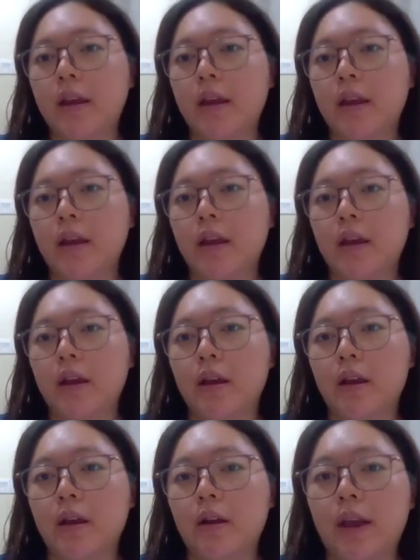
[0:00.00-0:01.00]
Mm.
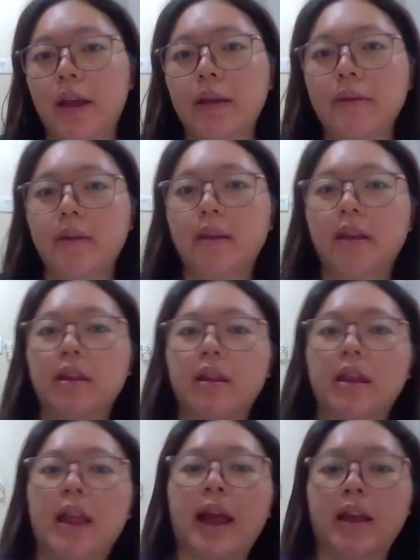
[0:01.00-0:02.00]
Okay,
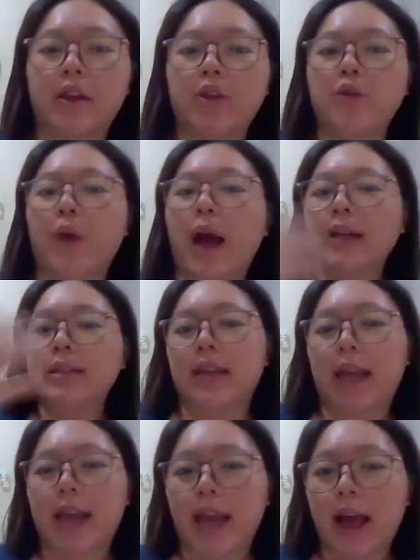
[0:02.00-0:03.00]
like you ask
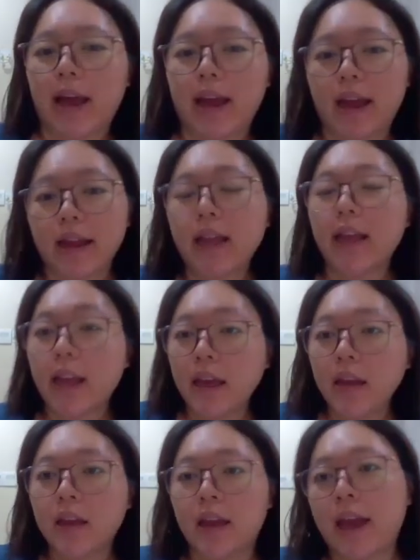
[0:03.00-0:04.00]
the AI and then
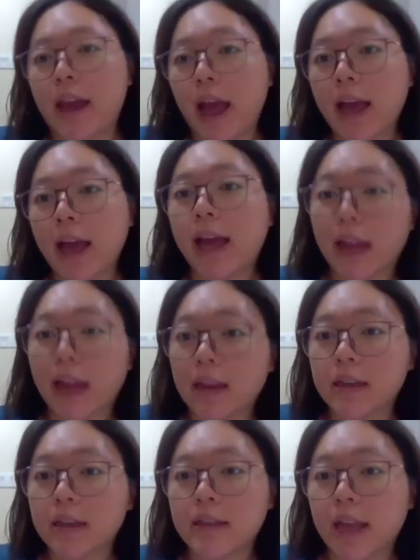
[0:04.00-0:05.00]
eh, the AI can
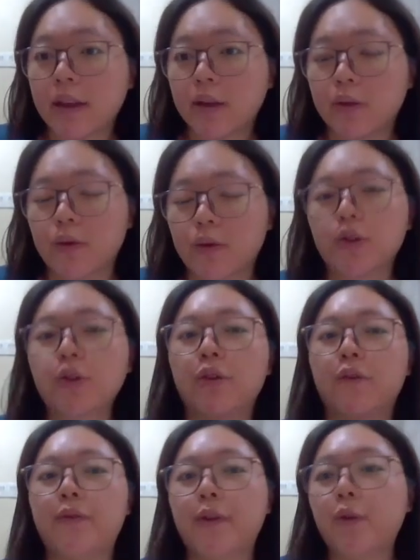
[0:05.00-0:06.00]
understand you. So
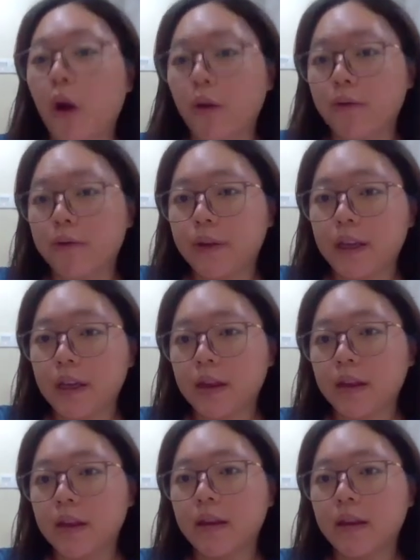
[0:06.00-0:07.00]
you feel
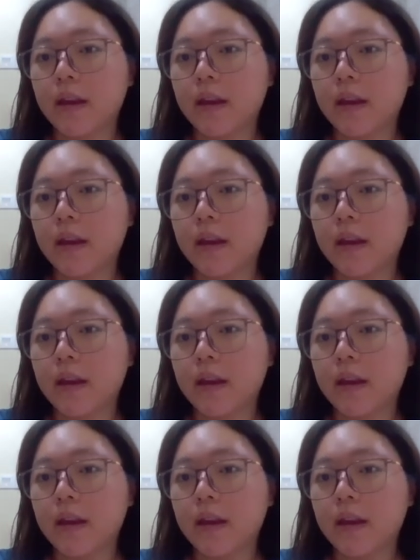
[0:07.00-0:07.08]
confident.